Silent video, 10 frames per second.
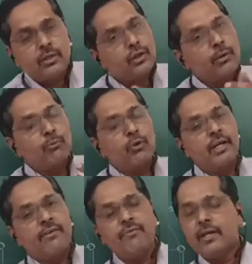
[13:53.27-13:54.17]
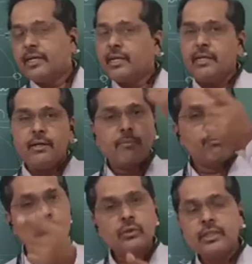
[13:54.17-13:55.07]
the moon definitely
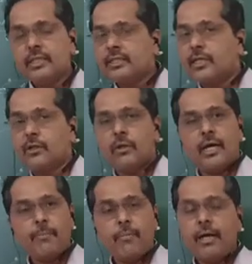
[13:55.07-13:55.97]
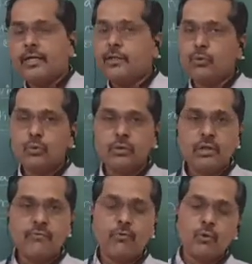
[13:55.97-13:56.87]
moves in a circular path due to
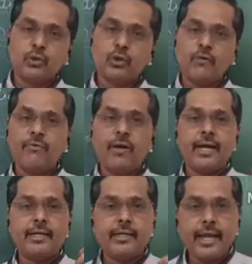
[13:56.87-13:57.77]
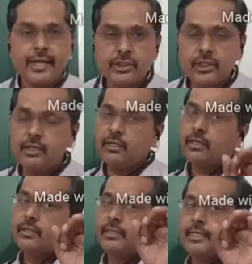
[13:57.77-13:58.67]
the force of
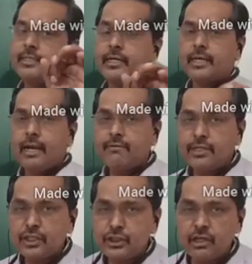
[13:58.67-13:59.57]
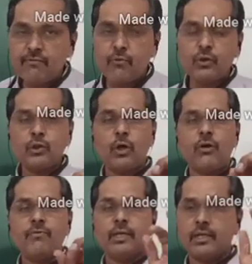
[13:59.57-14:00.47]
attraction, that is the gravitational force
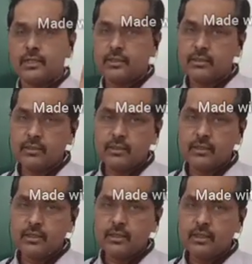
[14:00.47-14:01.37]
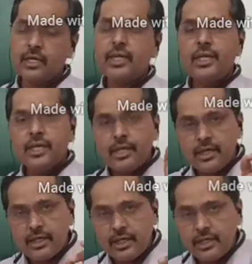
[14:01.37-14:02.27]
of Earth.
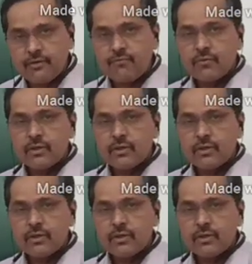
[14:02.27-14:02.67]
If